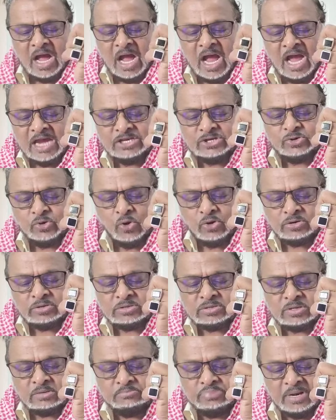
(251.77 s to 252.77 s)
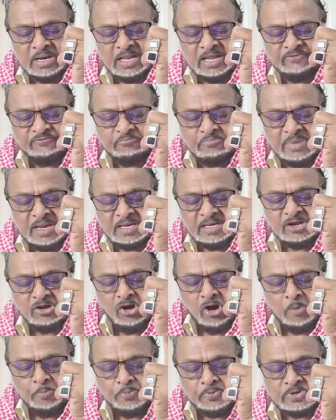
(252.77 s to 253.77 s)
I don't believe media
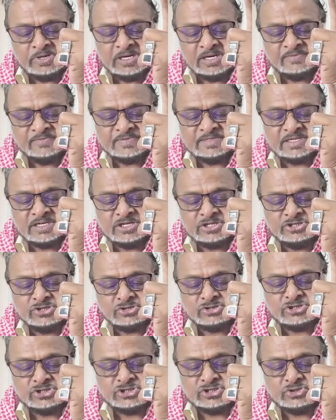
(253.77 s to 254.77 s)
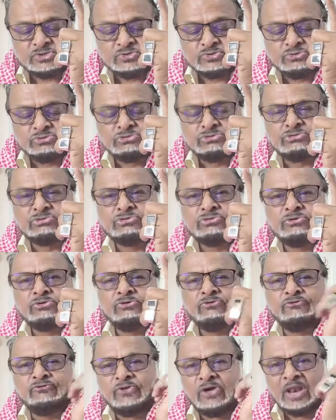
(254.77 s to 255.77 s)
operatives should sue
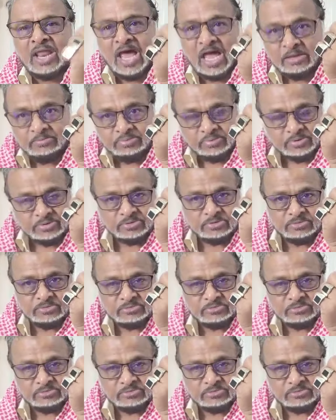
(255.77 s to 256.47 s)
for libel.